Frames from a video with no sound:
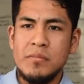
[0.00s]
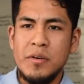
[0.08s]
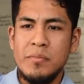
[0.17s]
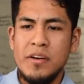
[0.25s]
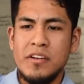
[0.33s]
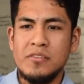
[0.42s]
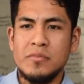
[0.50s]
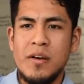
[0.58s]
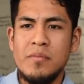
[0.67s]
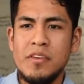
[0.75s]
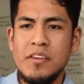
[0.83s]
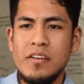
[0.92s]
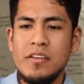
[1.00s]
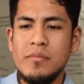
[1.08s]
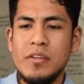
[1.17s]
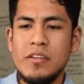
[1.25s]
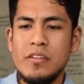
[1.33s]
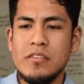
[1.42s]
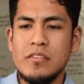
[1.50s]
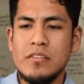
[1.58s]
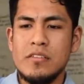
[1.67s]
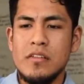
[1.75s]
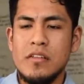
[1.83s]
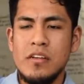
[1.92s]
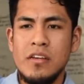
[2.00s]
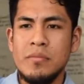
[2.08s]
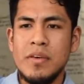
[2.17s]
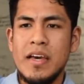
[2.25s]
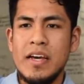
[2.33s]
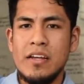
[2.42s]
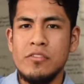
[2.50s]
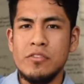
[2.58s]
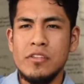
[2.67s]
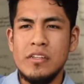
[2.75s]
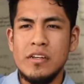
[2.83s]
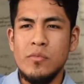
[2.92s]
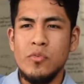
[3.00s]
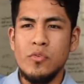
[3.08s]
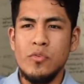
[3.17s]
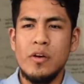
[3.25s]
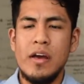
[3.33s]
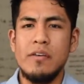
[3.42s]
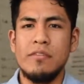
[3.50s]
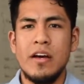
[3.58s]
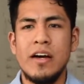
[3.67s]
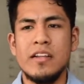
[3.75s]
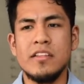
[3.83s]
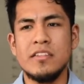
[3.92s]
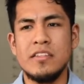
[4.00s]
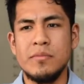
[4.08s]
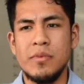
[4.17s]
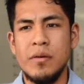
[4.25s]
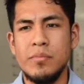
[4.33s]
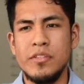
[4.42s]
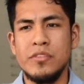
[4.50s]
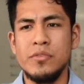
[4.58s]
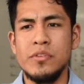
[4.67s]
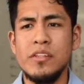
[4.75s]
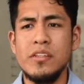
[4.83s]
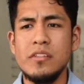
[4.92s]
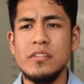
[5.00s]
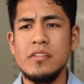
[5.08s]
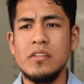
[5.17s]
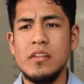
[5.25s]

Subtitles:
my parents brought me here, because looking back, I don't think I will have gotten the same opportunities.